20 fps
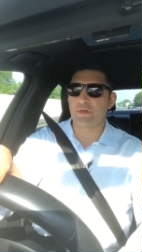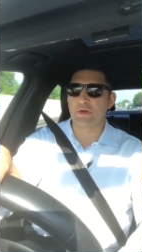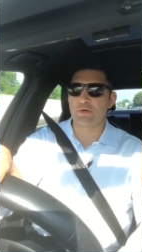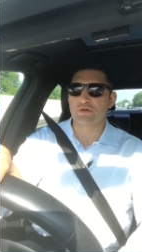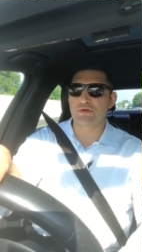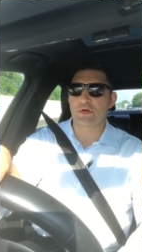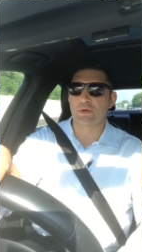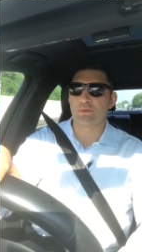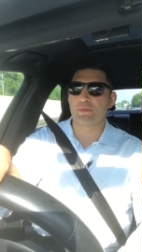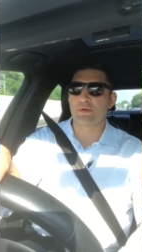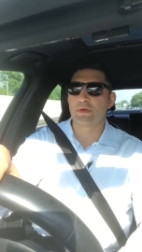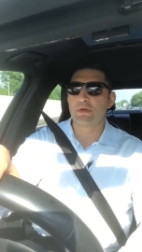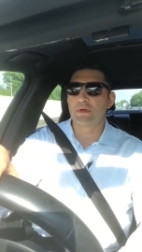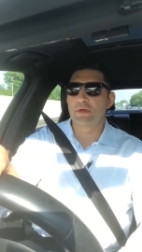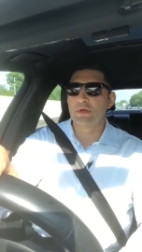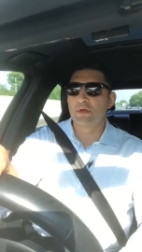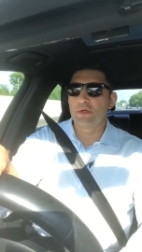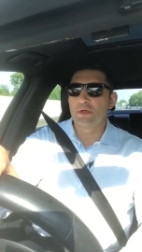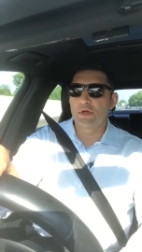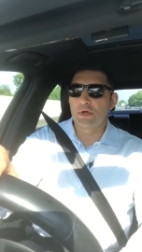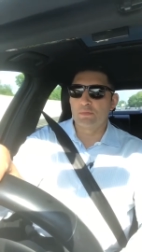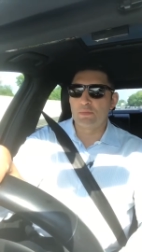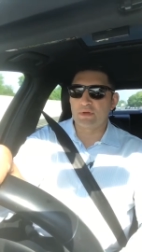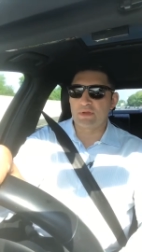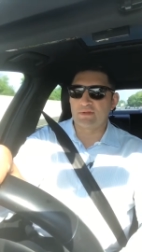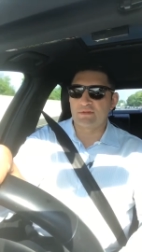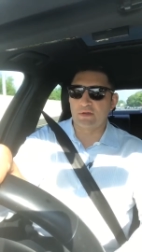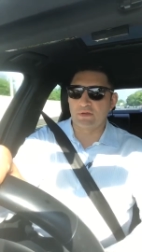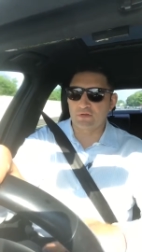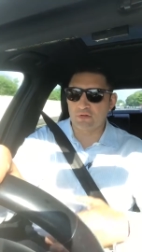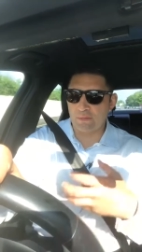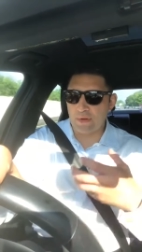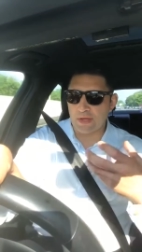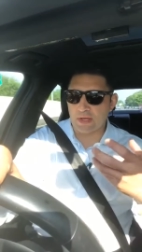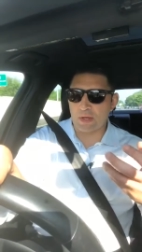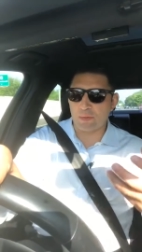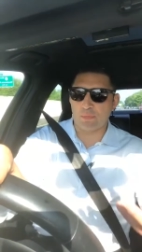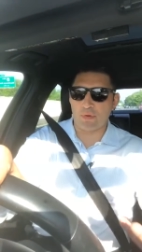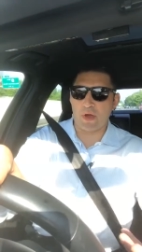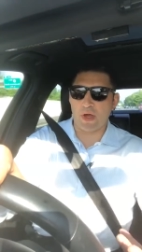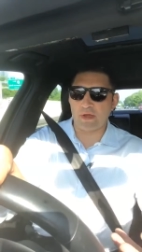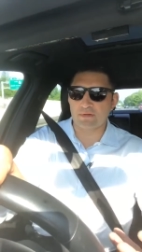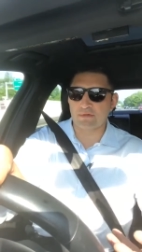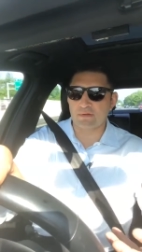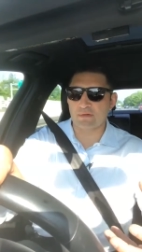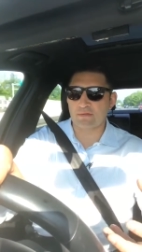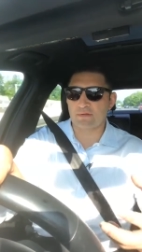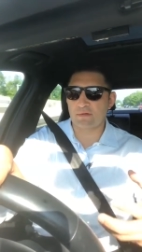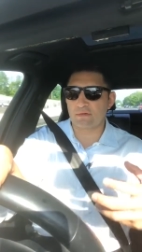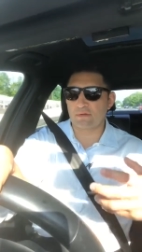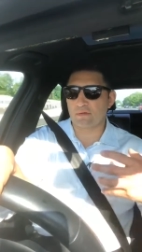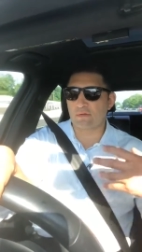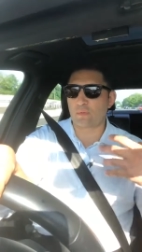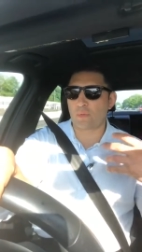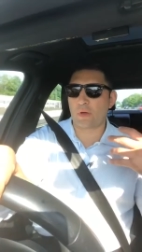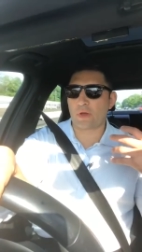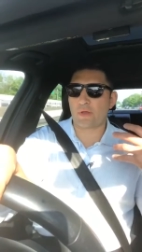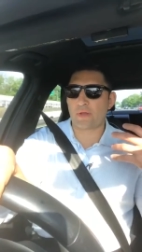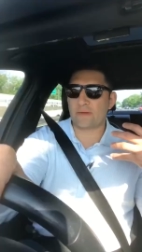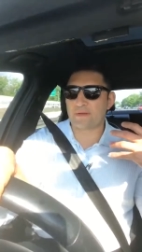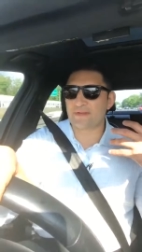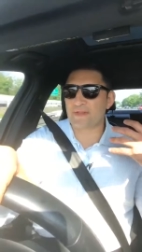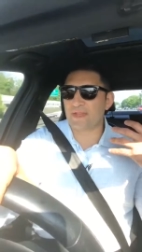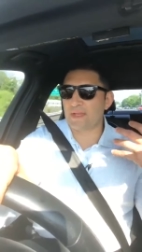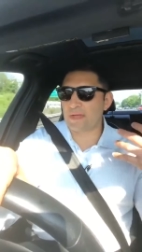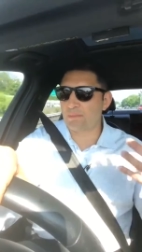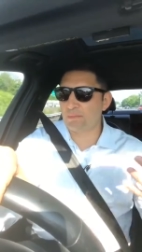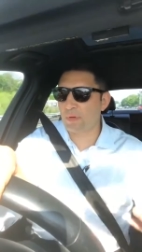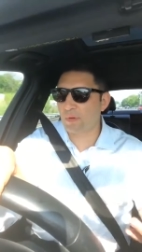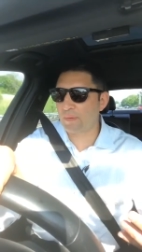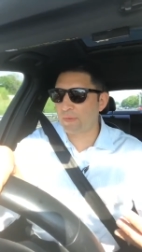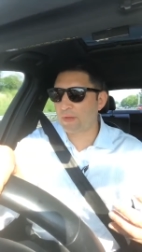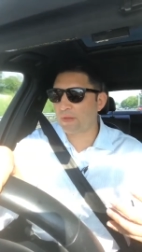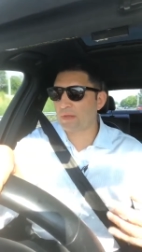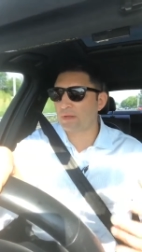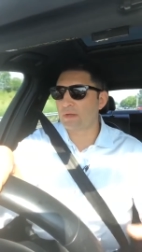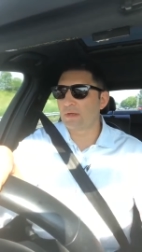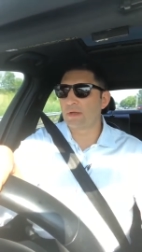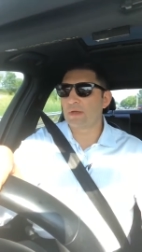leadership. But decision-making processes as well and team building,